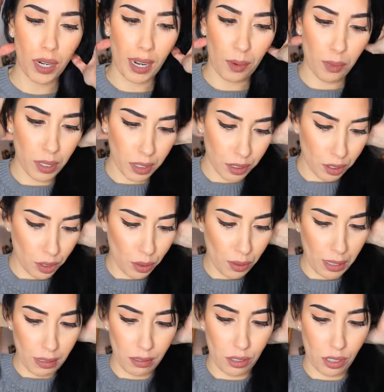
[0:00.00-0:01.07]
What I will do
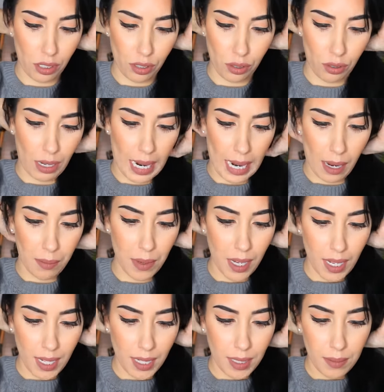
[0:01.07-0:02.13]
is just grab
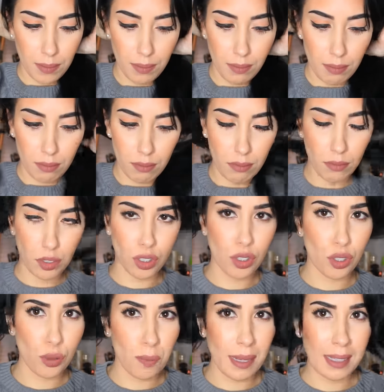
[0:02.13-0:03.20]

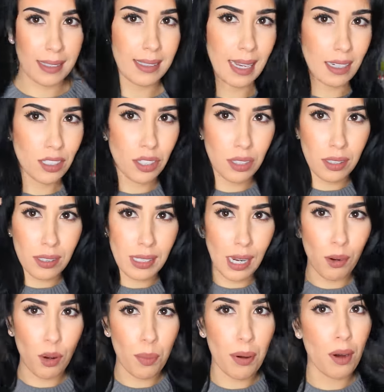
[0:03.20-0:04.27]
two big sections.
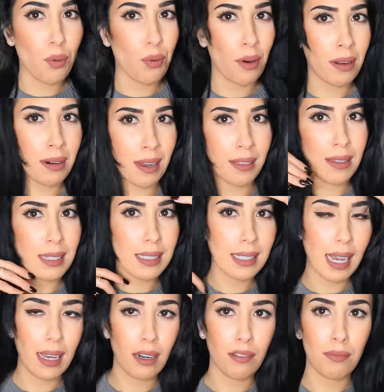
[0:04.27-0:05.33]
I will put one on this
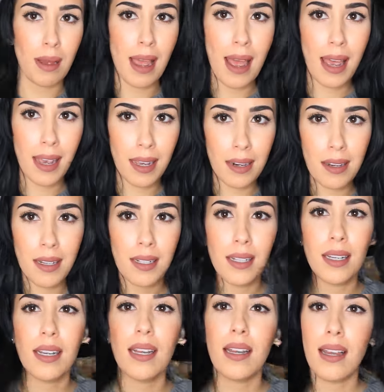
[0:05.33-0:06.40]
side of my head
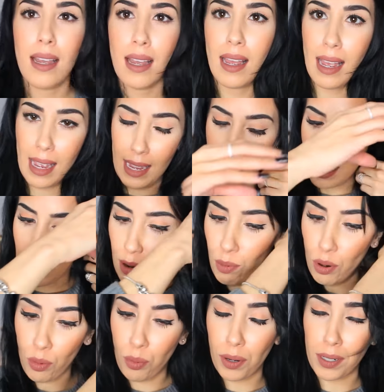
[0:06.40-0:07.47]
and I
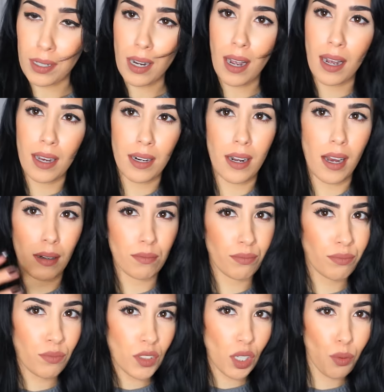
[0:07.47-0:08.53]
will work
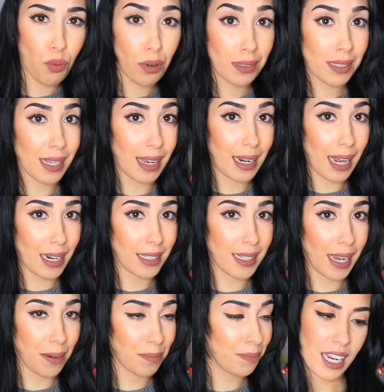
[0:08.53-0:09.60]
on one side at a
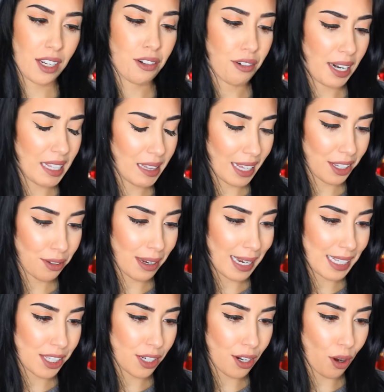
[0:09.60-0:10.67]
time. I can already let you
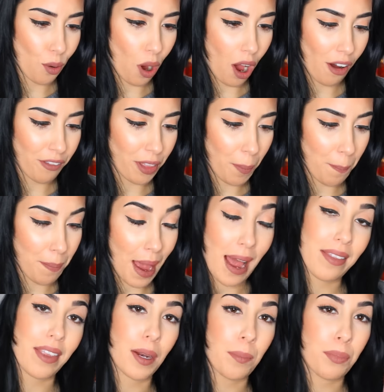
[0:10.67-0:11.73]
guys know off the
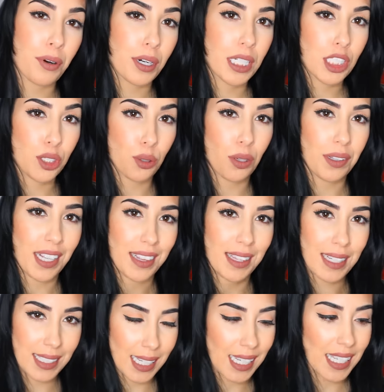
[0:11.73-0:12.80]
bat that I'm pretty sure that
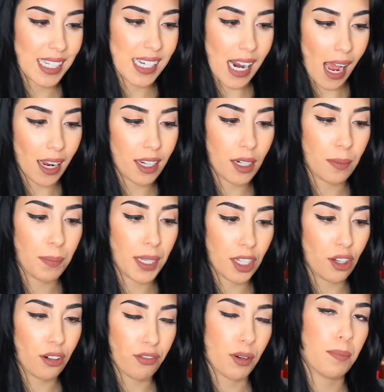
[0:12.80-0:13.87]
this is not gonna be
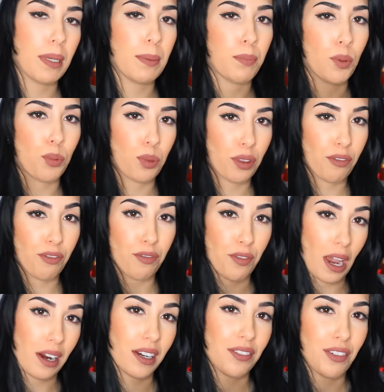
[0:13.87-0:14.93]
good for people with
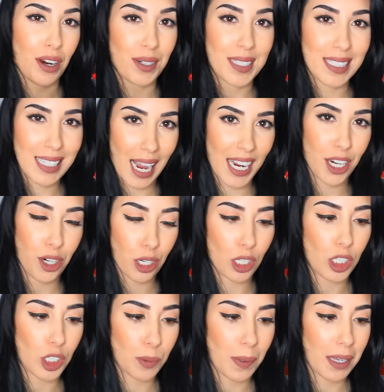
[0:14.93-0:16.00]
very, very tight
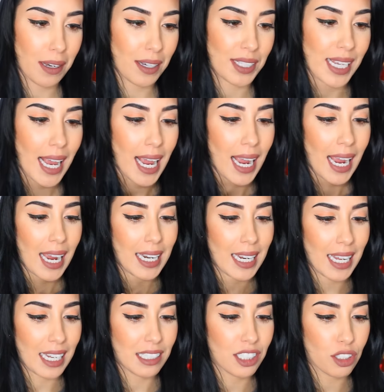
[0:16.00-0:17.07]
curls, because
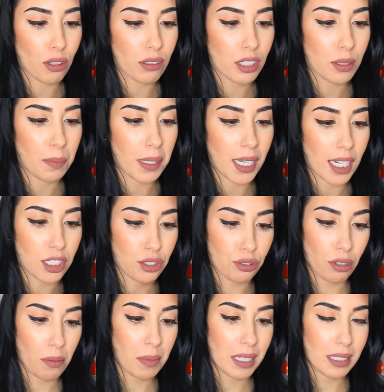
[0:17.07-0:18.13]
it is going to be
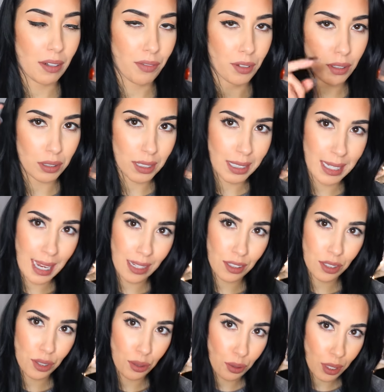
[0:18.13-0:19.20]
extremely difficult to
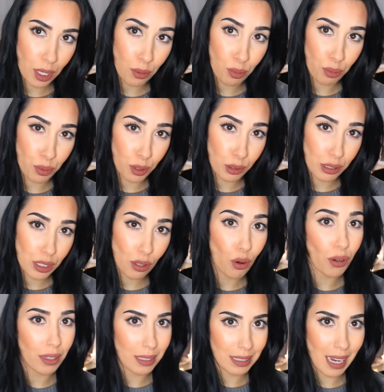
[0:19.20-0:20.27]
get to the root
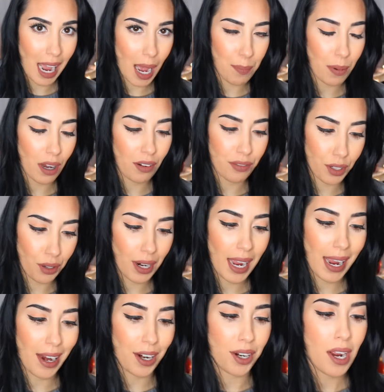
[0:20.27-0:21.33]
or the top of your
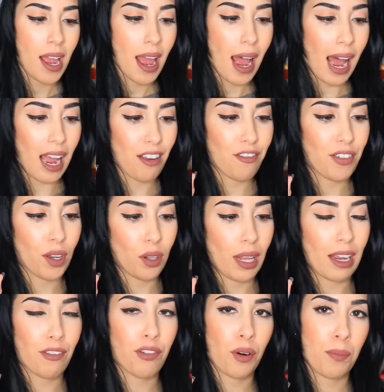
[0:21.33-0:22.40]
hair. I
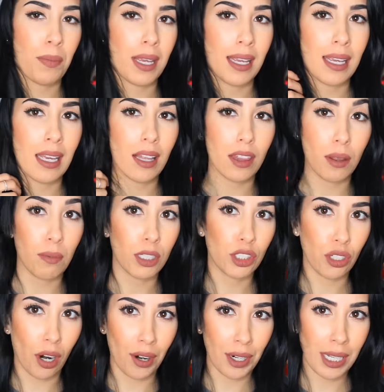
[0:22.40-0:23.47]
feel like for me, the
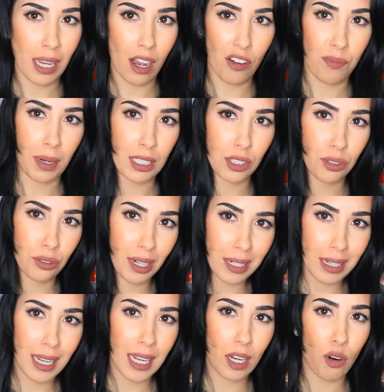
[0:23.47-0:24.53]
majority of my
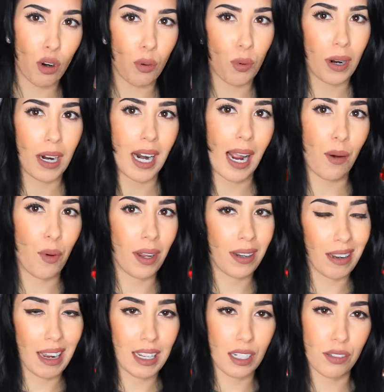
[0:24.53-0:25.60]
straightening, or where I
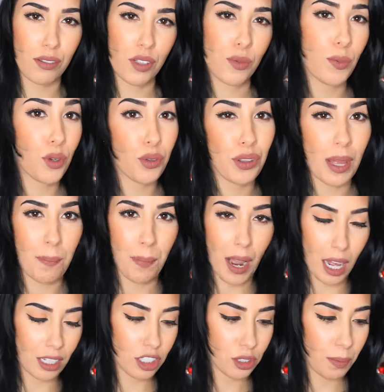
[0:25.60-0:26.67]
wanna kind of smooth and
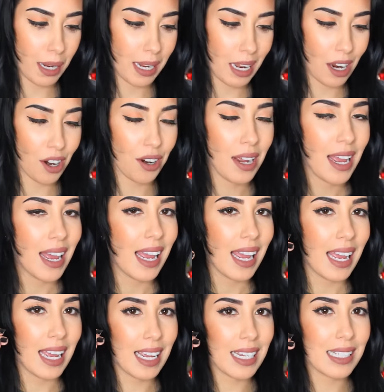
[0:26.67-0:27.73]
polish my hair,
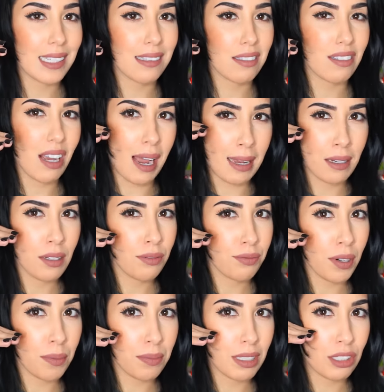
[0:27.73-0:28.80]
is kind
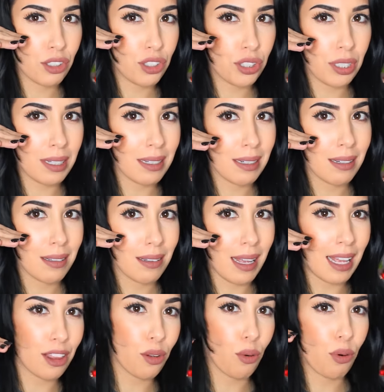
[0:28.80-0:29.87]
of from the cheek
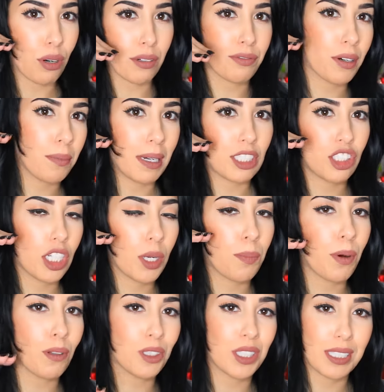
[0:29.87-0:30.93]
length or from my
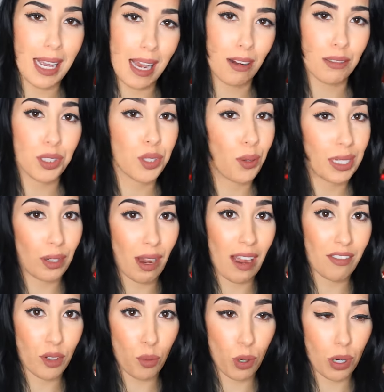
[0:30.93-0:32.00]
cheekbones down, so I don't
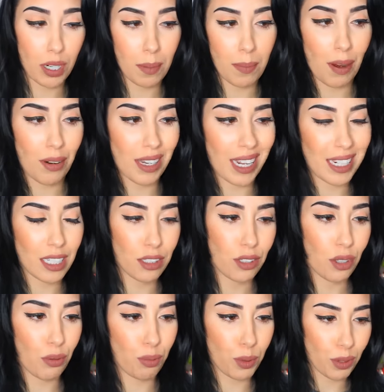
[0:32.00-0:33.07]
have to worry about getting into the